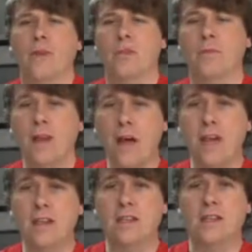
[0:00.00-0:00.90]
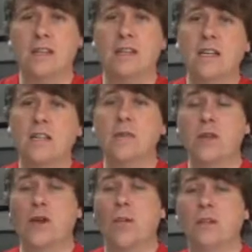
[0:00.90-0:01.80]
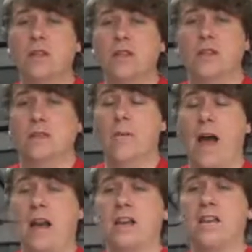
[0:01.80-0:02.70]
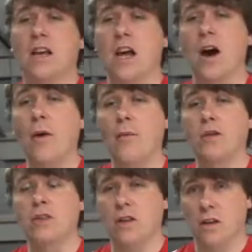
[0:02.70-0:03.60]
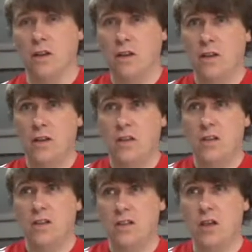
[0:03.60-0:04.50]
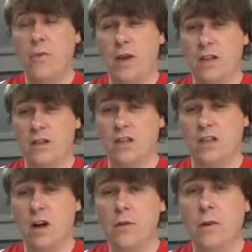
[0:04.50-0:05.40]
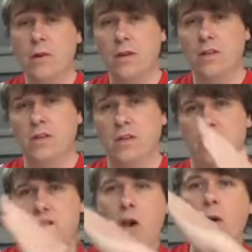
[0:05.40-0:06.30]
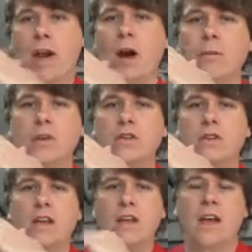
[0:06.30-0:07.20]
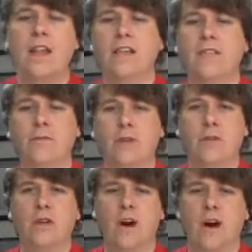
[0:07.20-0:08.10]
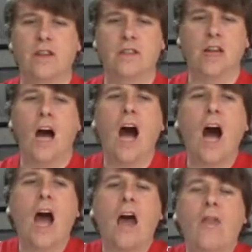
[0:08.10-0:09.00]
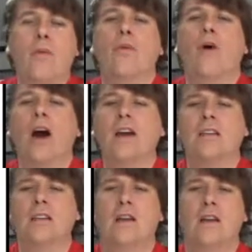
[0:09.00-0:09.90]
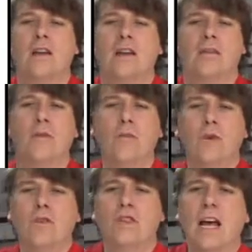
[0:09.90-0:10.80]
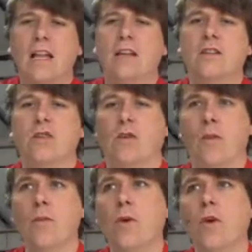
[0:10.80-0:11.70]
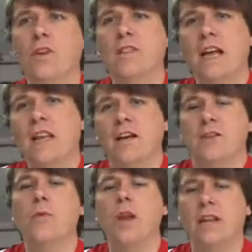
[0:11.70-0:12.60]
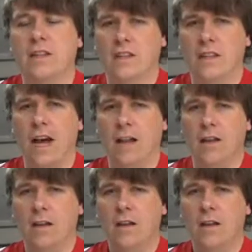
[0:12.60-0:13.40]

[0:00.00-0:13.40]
Supply is, tends to be the opposite to demand. It's an upward so, sloping slope. So it's, it's going upwards. And that's simply because the higher the price, the more sellers or the more a seller is willing to sell.